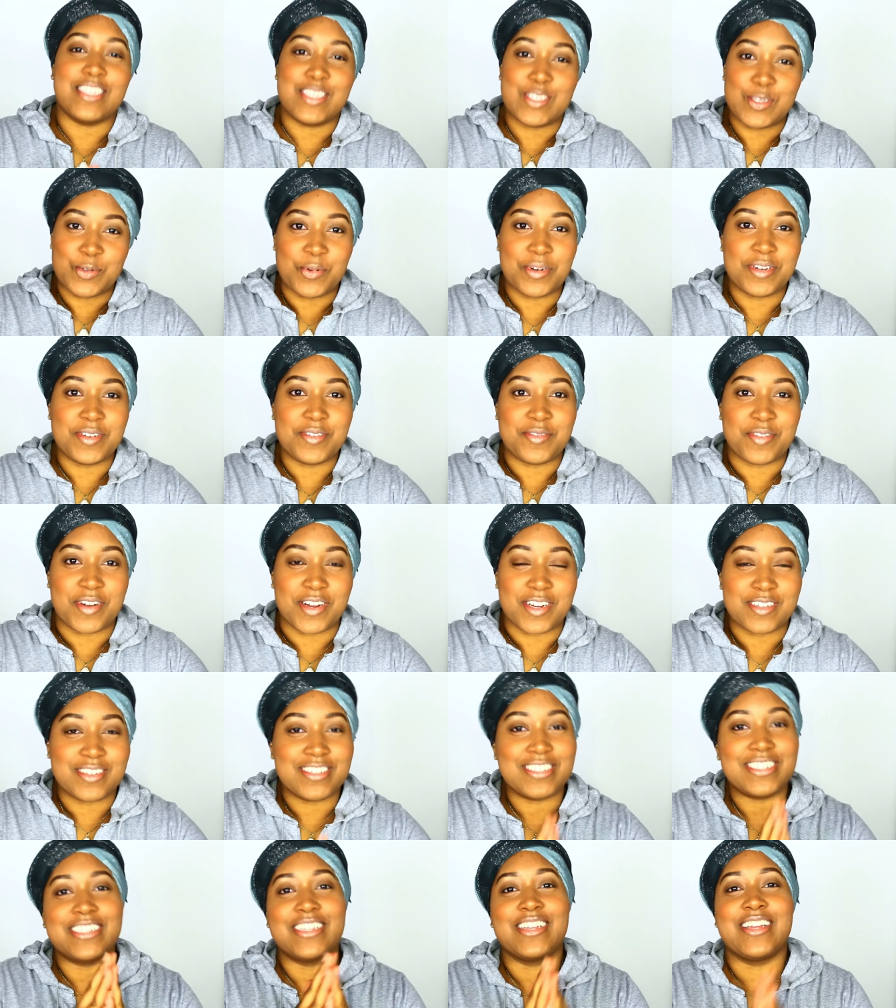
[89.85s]
the
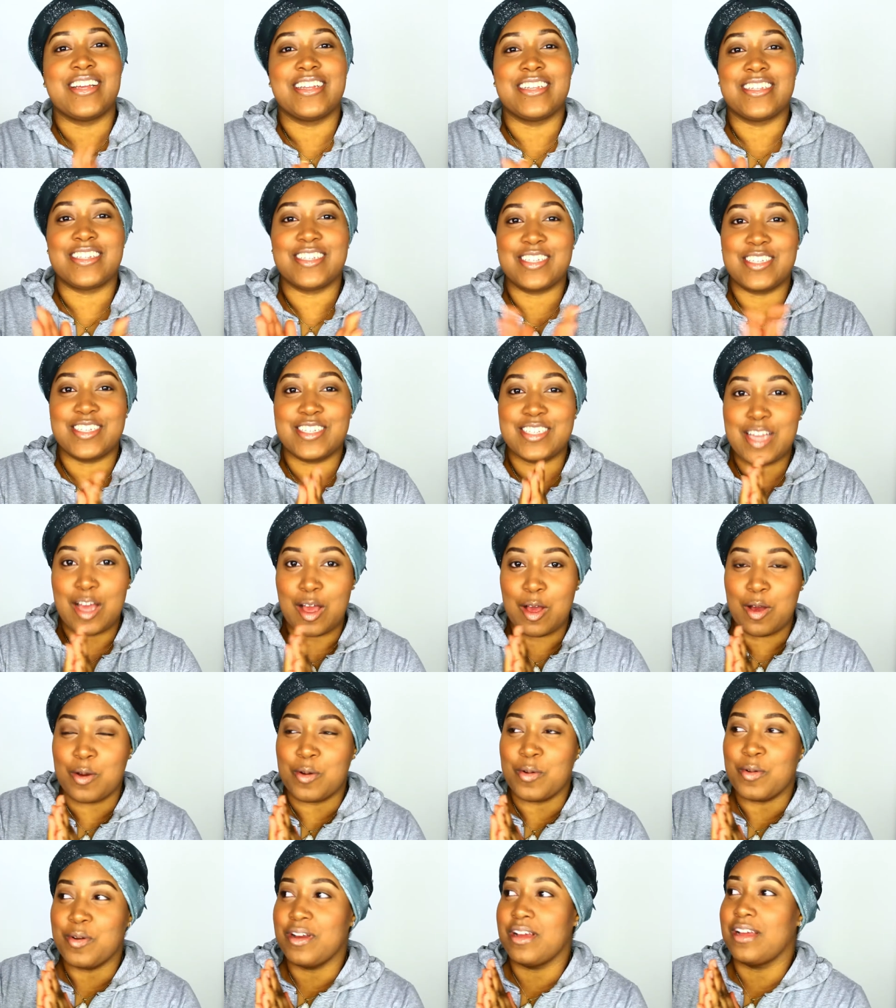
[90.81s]
21st
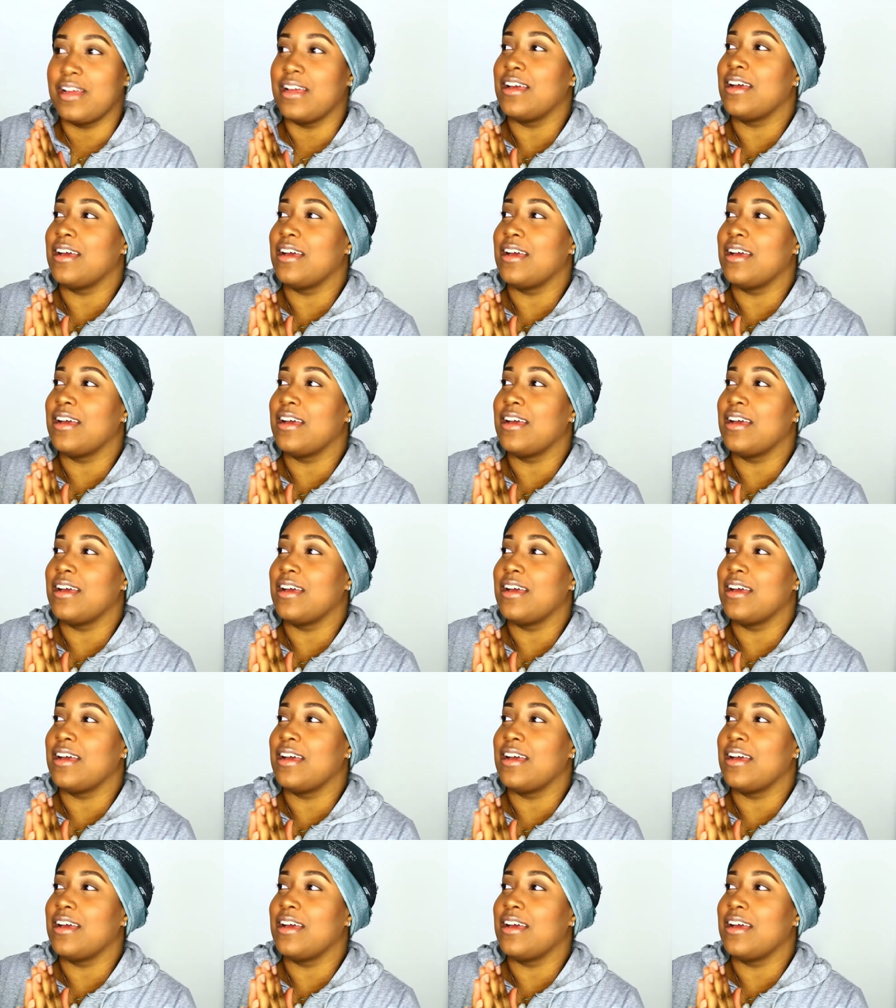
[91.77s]
so